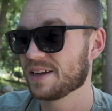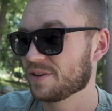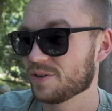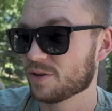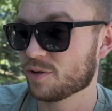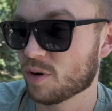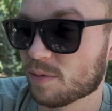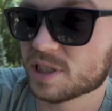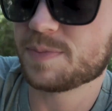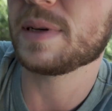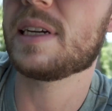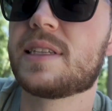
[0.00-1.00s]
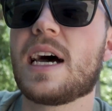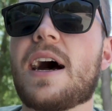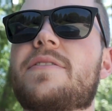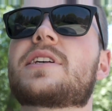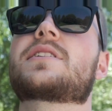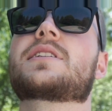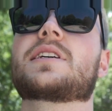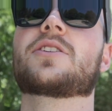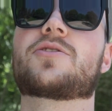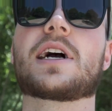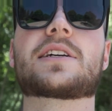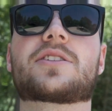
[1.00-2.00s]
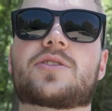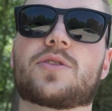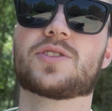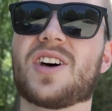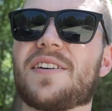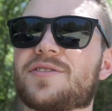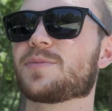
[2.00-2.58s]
You can go normal speeds. Obviously your traction control's off,